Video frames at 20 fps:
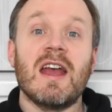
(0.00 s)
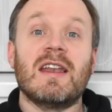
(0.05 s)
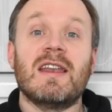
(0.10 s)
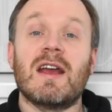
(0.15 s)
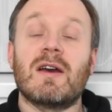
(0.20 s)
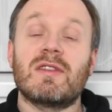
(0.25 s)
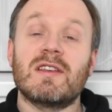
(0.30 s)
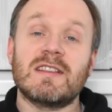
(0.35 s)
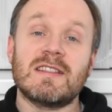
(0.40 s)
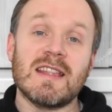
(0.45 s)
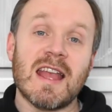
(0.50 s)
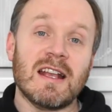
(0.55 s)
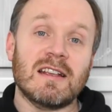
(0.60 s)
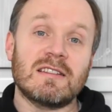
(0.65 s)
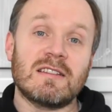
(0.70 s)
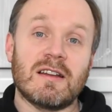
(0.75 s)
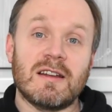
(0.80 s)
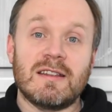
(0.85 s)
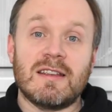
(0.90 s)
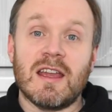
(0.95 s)
Now, this
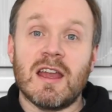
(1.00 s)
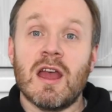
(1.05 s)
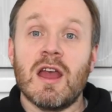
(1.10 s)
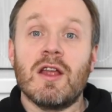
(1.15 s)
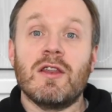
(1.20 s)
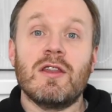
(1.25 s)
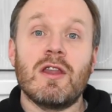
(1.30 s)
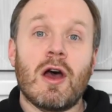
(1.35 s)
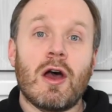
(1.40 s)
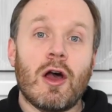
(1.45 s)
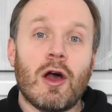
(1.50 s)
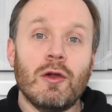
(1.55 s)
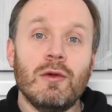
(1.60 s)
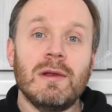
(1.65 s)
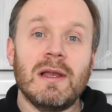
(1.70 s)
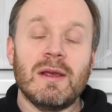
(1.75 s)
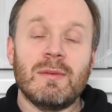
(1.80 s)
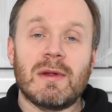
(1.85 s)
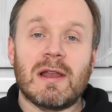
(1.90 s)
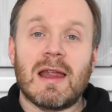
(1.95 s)
next idea not
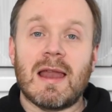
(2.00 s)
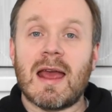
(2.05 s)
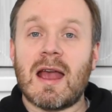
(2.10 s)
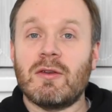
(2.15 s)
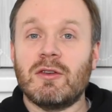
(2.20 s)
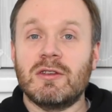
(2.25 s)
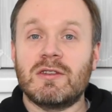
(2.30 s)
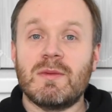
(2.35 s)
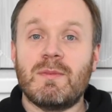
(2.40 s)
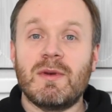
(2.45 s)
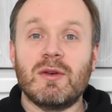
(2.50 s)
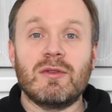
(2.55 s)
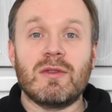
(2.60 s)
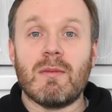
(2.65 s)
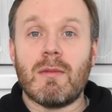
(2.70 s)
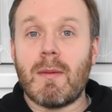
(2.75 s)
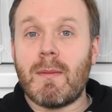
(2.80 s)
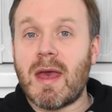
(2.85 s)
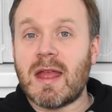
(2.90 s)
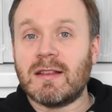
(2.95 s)
only will allow you to build the
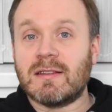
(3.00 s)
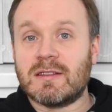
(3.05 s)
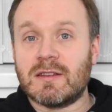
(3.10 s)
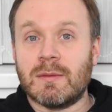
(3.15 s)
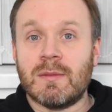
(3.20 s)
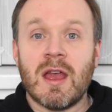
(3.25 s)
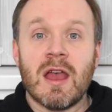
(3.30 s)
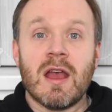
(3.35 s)
momentum